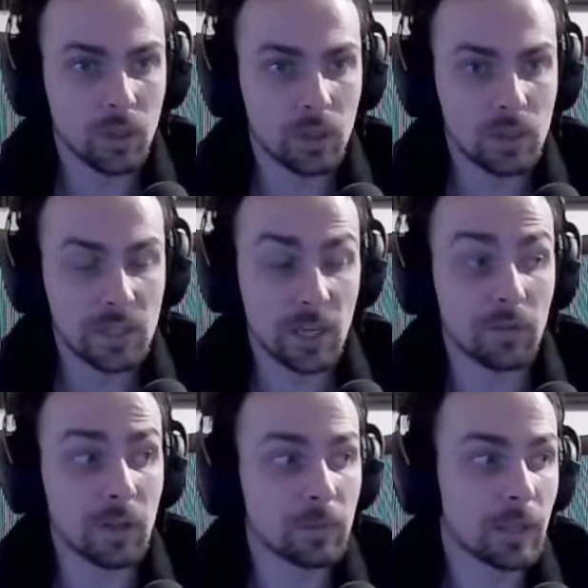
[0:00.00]

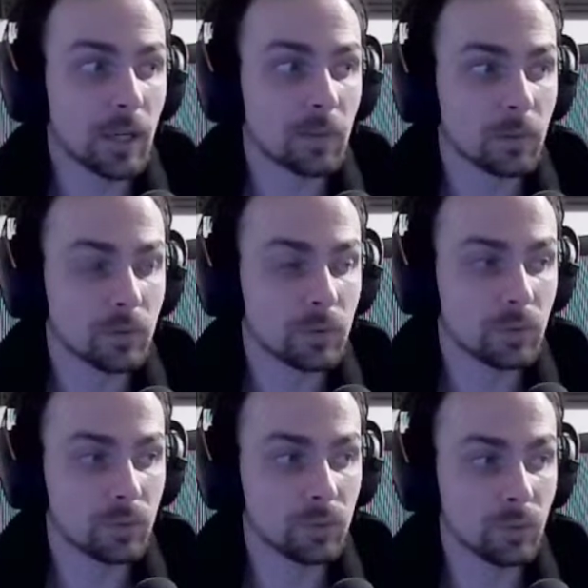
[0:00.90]
save them time
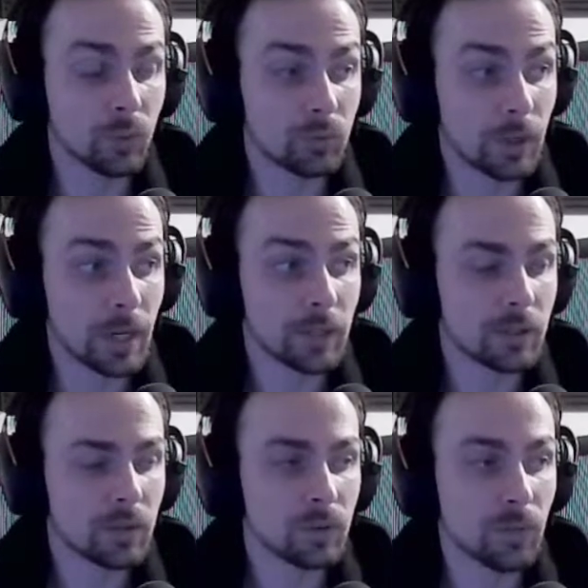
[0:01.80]
to write